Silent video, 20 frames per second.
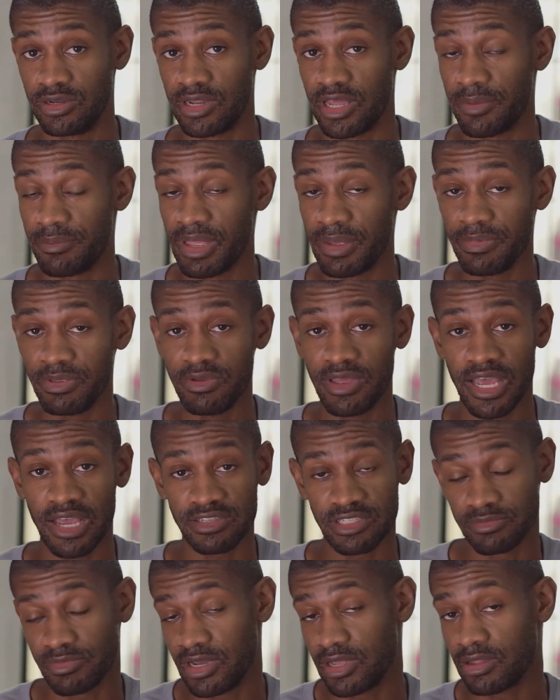Now, maybe you have
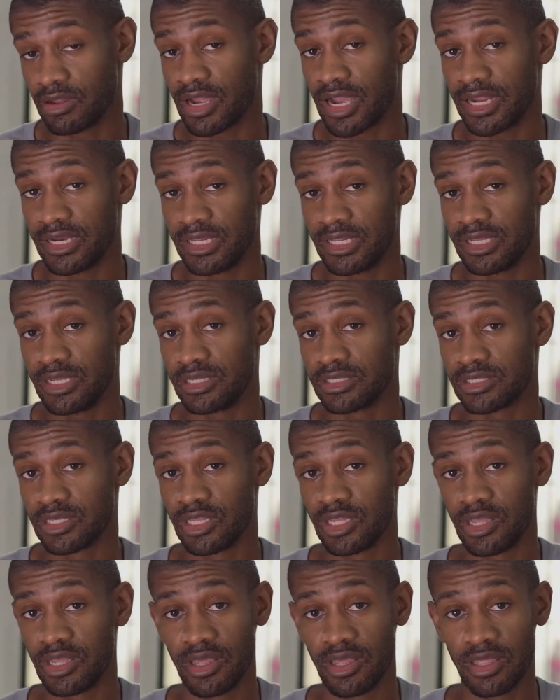some other ideas
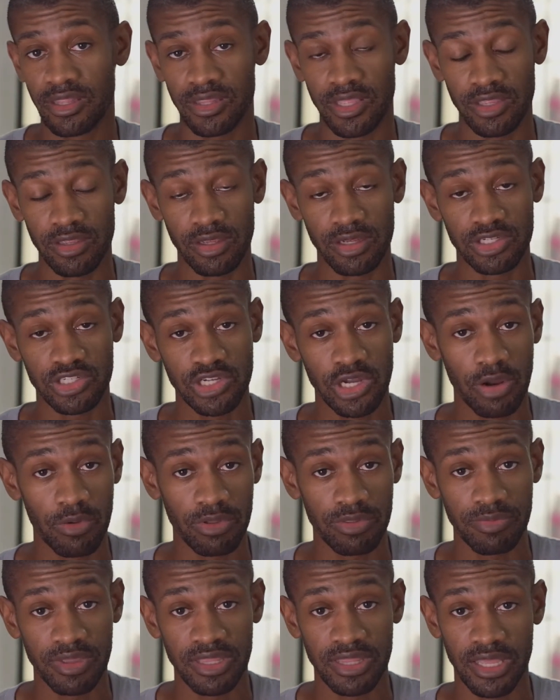that you can share
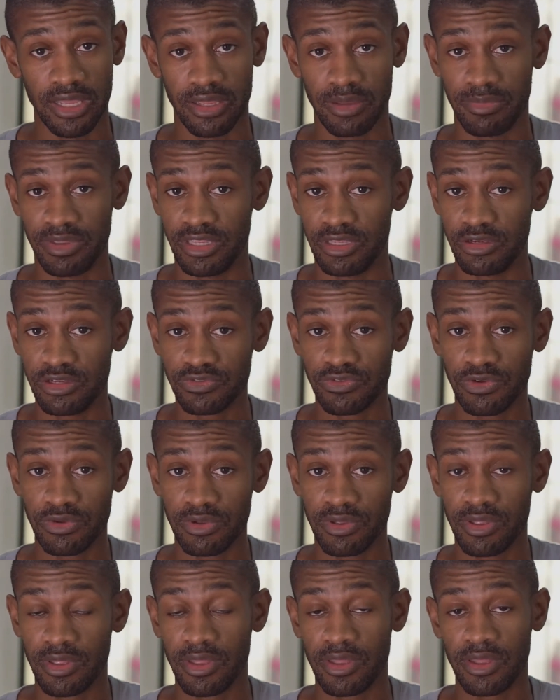with me that could be useful,